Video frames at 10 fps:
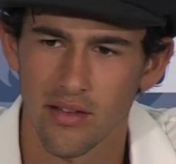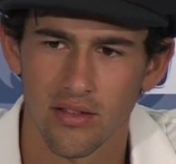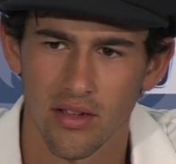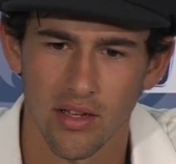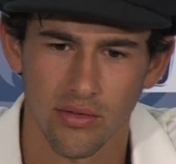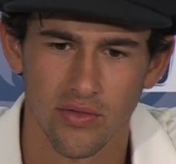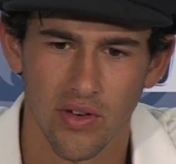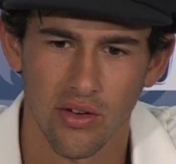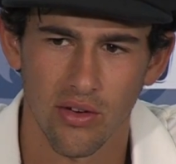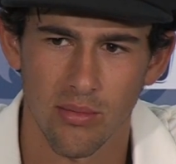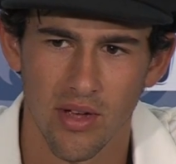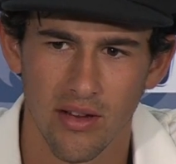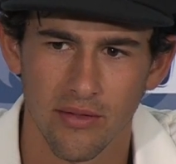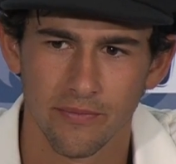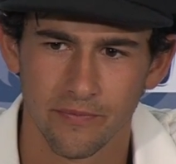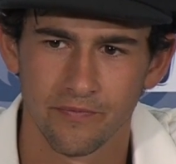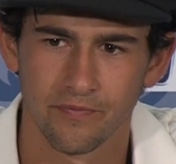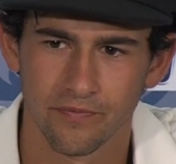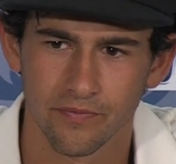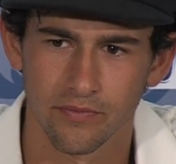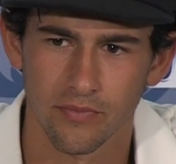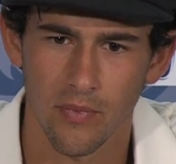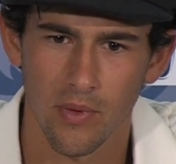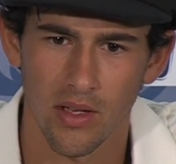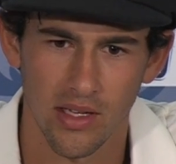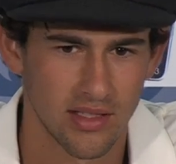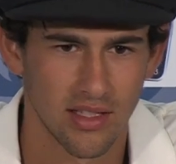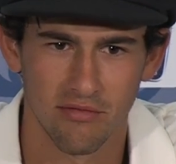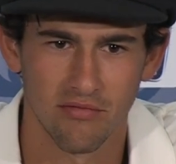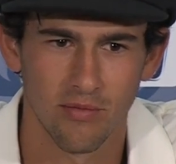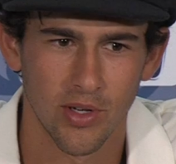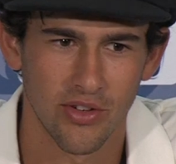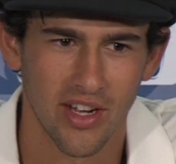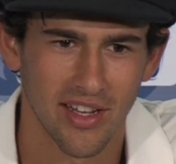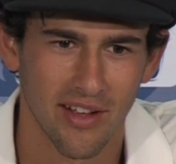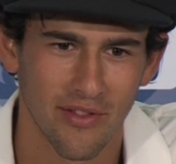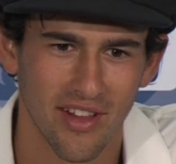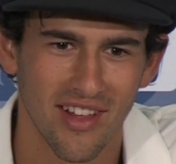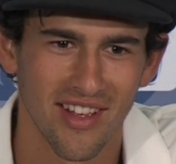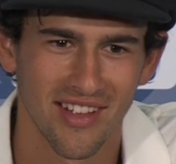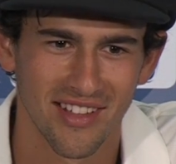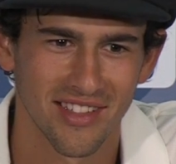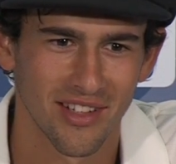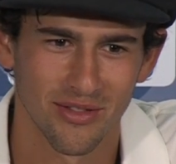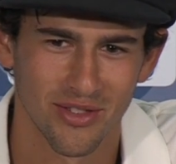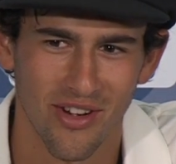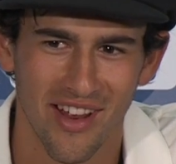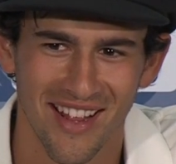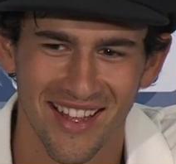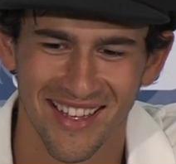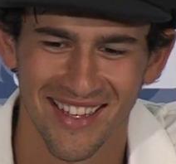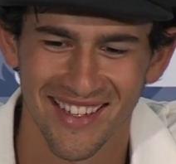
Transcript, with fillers: So he was very good about it. What did he say to you? He said, "Well done, young fella." He said it was great.